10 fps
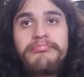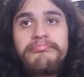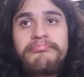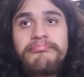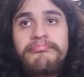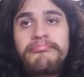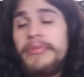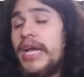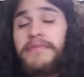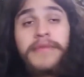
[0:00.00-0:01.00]
um,
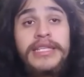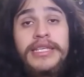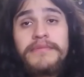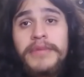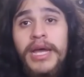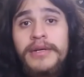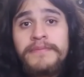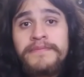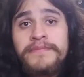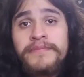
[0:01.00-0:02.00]
yeah, that's
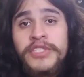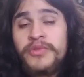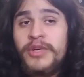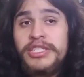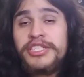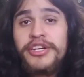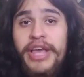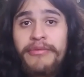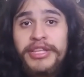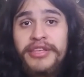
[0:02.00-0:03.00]
it. Um, just
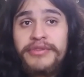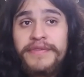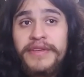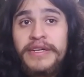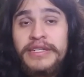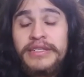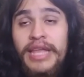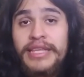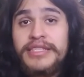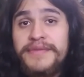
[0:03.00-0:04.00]
wanted to share that with you. If
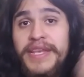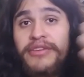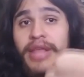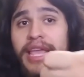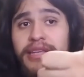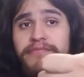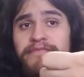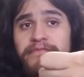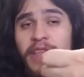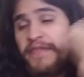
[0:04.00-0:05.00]
you uh, like this video,
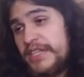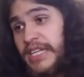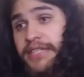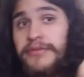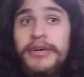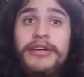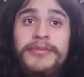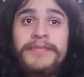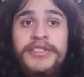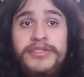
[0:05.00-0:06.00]
like it. If you didn't,